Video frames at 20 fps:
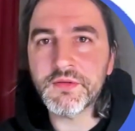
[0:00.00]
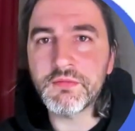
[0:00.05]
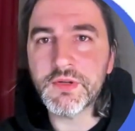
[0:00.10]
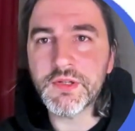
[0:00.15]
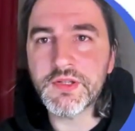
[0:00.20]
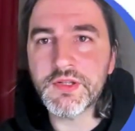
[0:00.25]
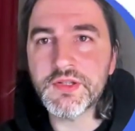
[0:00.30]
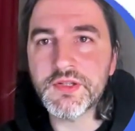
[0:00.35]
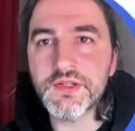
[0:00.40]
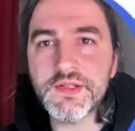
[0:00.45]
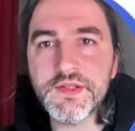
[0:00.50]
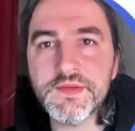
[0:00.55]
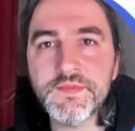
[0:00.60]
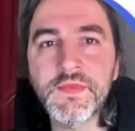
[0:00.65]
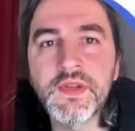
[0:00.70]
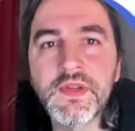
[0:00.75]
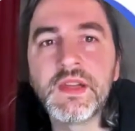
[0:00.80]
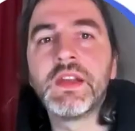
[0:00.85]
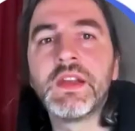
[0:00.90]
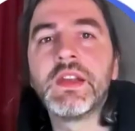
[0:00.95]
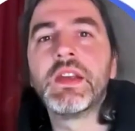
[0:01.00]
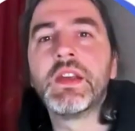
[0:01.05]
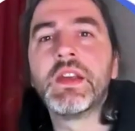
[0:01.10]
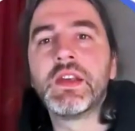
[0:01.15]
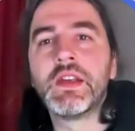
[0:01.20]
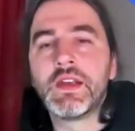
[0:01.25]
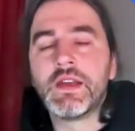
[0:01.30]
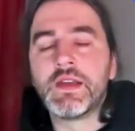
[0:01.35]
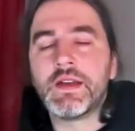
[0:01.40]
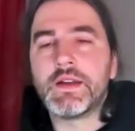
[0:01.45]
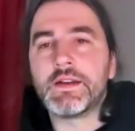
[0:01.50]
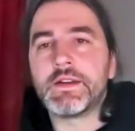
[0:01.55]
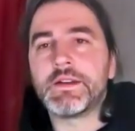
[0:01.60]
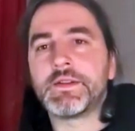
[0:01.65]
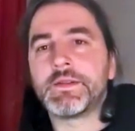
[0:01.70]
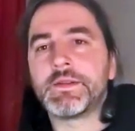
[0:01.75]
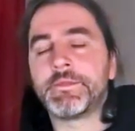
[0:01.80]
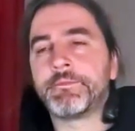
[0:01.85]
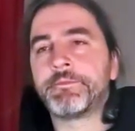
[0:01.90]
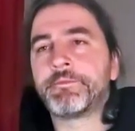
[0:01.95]
questions.
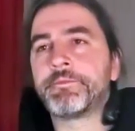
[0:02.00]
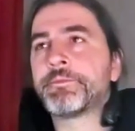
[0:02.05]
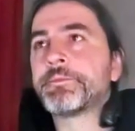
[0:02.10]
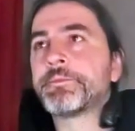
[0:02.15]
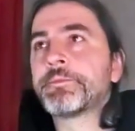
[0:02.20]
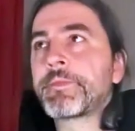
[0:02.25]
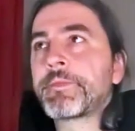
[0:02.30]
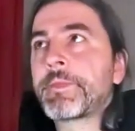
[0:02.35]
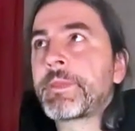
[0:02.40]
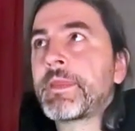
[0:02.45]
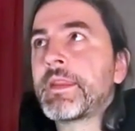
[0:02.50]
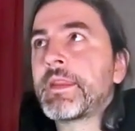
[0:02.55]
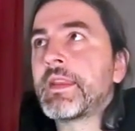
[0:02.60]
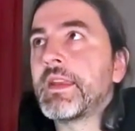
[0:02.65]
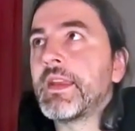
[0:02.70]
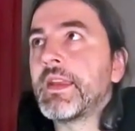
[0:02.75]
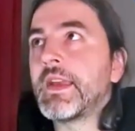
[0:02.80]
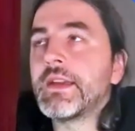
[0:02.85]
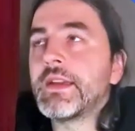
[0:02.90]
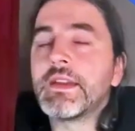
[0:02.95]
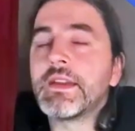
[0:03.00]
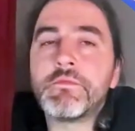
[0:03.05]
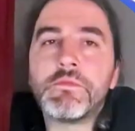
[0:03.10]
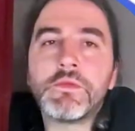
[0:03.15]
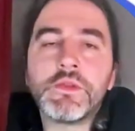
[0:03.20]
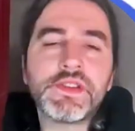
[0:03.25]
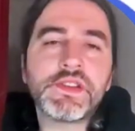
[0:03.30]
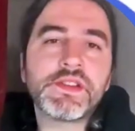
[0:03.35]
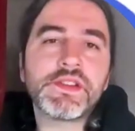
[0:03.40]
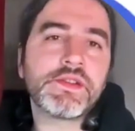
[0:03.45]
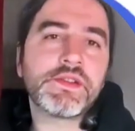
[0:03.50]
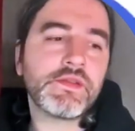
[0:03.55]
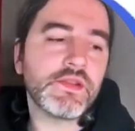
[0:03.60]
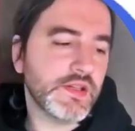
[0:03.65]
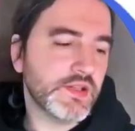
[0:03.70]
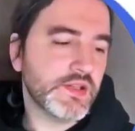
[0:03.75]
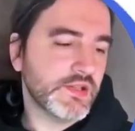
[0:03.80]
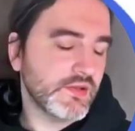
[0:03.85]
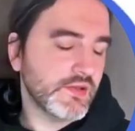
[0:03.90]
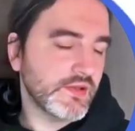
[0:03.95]
And I wanted to
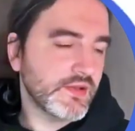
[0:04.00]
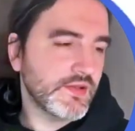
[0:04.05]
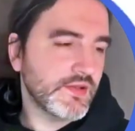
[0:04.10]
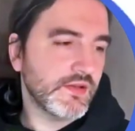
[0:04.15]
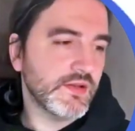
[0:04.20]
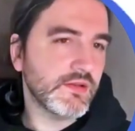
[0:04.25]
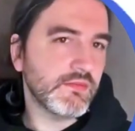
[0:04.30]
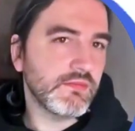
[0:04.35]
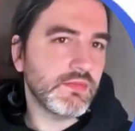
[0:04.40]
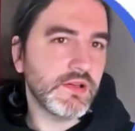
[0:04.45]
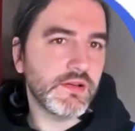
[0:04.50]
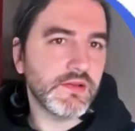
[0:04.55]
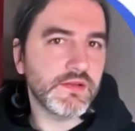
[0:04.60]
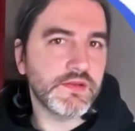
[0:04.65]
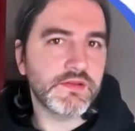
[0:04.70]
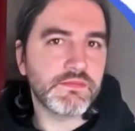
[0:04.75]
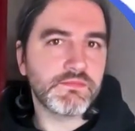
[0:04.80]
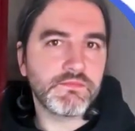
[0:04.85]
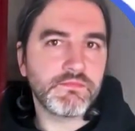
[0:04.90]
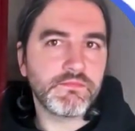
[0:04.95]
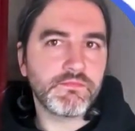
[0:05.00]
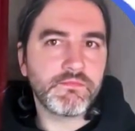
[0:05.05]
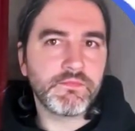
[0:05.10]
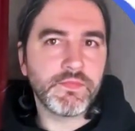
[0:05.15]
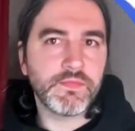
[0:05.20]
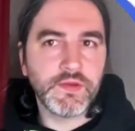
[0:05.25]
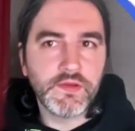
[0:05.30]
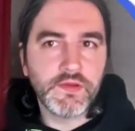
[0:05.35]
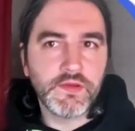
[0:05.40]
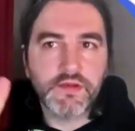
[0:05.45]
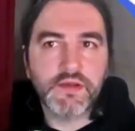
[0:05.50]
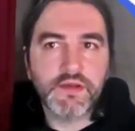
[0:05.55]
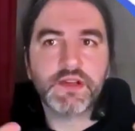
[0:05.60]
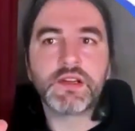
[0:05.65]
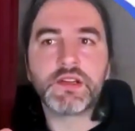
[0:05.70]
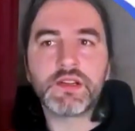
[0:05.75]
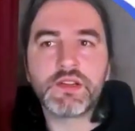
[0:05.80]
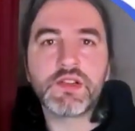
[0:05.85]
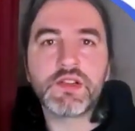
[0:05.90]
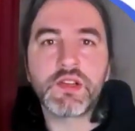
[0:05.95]
actually talk about
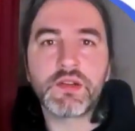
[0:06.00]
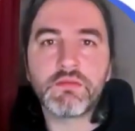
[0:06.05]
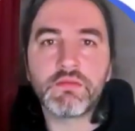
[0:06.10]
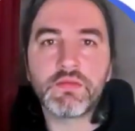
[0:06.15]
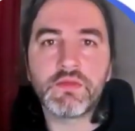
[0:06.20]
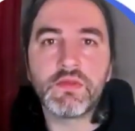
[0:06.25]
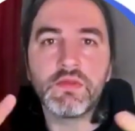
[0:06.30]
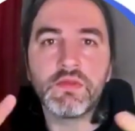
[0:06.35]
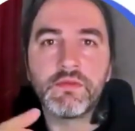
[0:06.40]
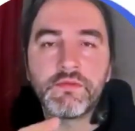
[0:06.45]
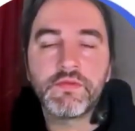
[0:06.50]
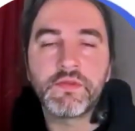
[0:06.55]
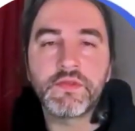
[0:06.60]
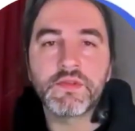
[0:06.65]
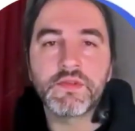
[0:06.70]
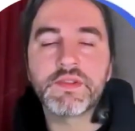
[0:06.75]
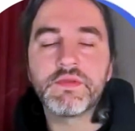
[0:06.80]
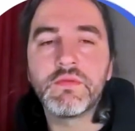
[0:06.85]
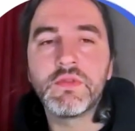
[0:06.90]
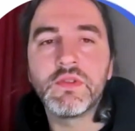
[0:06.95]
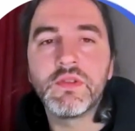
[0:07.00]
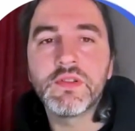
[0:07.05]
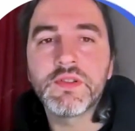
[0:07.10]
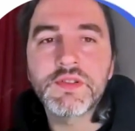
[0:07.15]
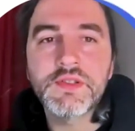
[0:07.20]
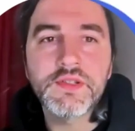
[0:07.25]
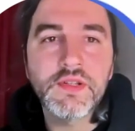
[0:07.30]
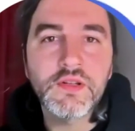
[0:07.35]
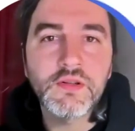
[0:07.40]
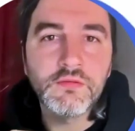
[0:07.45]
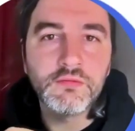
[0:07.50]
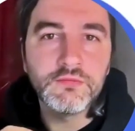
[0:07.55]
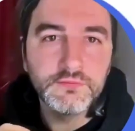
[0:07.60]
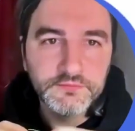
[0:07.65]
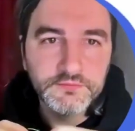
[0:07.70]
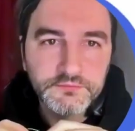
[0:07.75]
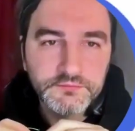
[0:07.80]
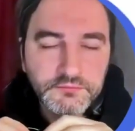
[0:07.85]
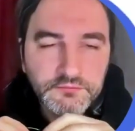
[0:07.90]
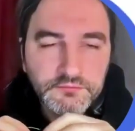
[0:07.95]
learning in general, first of all. So
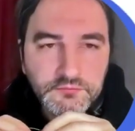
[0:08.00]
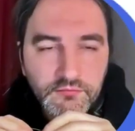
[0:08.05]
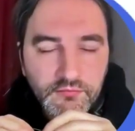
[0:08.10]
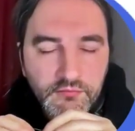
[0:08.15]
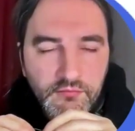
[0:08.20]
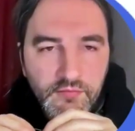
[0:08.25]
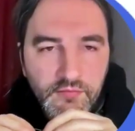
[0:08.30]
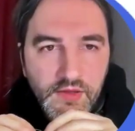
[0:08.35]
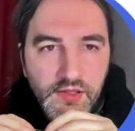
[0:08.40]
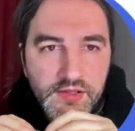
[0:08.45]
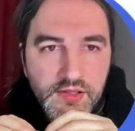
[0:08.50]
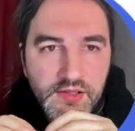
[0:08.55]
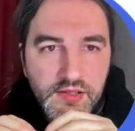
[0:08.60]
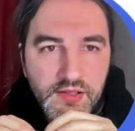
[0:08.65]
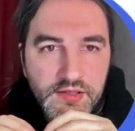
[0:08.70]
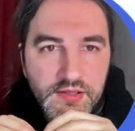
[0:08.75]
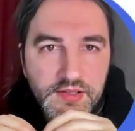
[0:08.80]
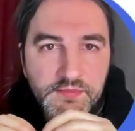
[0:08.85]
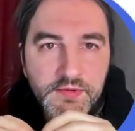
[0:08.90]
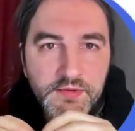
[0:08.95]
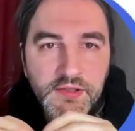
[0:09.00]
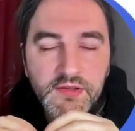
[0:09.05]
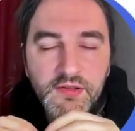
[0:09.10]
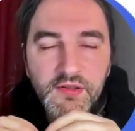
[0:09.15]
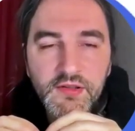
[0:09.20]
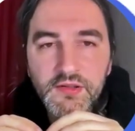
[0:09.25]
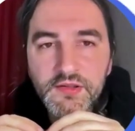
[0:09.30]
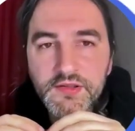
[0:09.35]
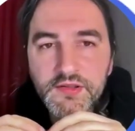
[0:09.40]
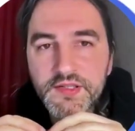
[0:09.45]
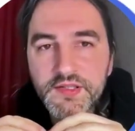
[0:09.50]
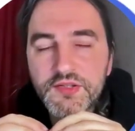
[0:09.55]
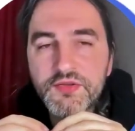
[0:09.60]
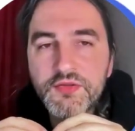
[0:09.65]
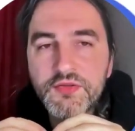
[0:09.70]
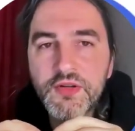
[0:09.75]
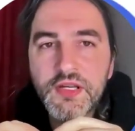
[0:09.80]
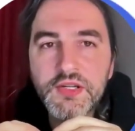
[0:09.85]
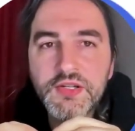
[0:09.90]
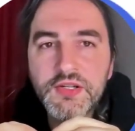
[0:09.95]
a typical
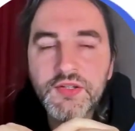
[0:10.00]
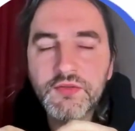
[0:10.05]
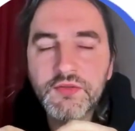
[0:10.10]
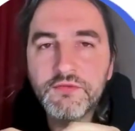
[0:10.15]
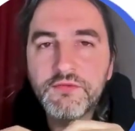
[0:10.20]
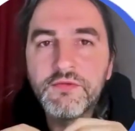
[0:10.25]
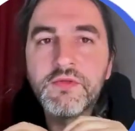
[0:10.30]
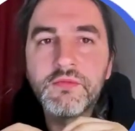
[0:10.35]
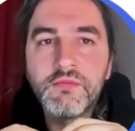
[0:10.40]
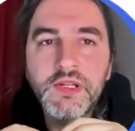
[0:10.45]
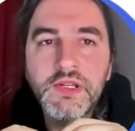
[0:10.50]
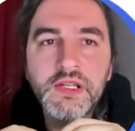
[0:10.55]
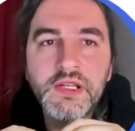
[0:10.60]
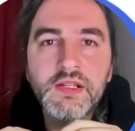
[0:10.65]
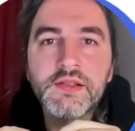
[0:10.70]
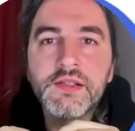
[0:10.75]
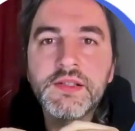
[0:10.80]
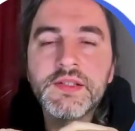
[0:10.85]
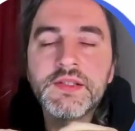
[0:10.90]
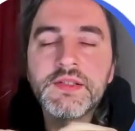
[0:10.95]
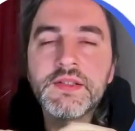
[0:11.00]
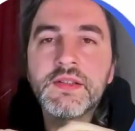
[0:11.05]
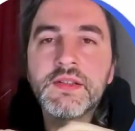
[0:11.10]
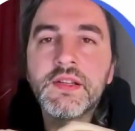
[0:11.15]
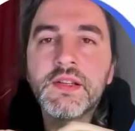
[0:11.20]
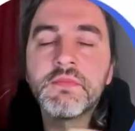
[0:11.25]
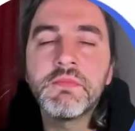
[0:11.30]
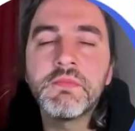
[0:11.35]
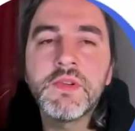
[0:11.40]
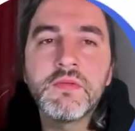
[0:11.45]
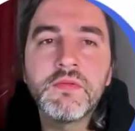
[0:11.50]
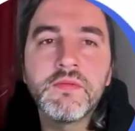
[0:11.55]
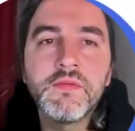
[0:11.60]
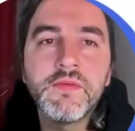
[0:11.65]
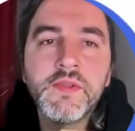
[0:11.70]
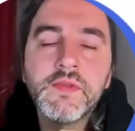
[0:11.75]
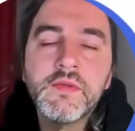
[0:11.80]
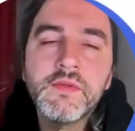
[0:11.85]
situation for me, at least, and let me know if